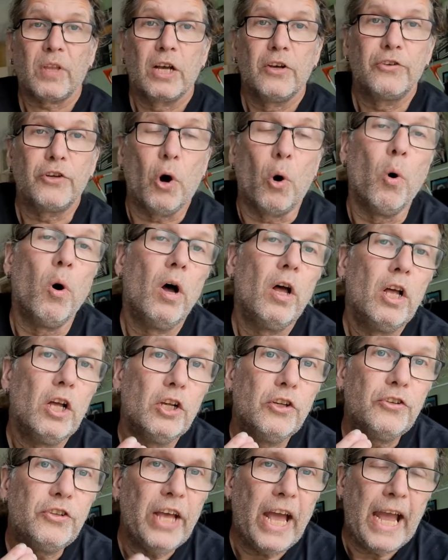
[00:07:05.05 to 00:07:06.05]
So
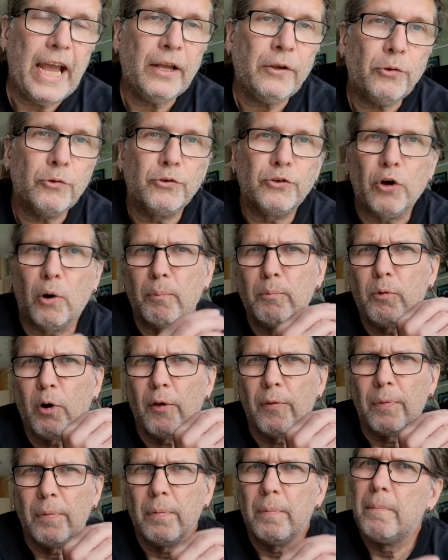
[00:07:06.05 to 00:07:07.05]
saying to
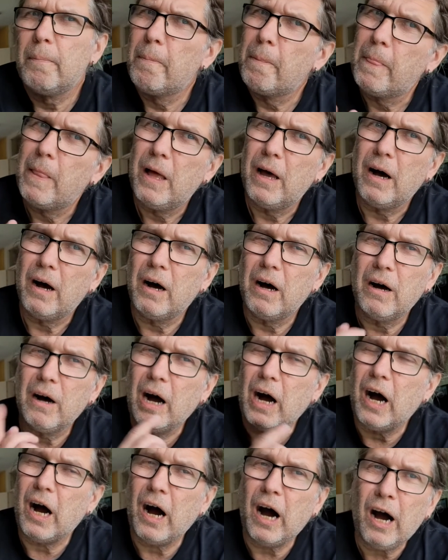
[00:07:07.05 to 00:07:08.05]
someone,
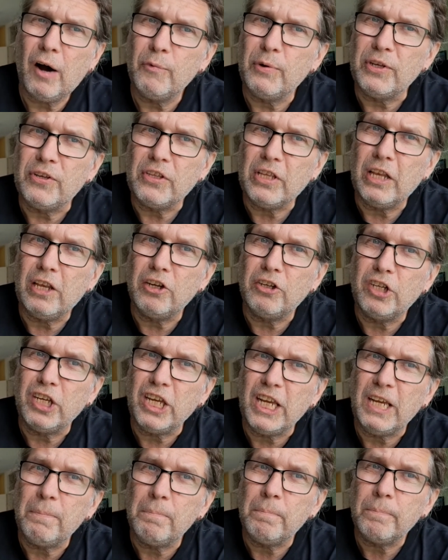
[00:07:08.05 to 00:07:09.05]
are we still a
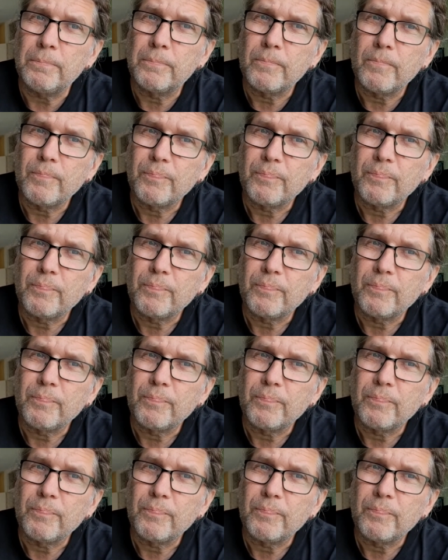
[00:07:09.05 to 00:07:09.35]
team?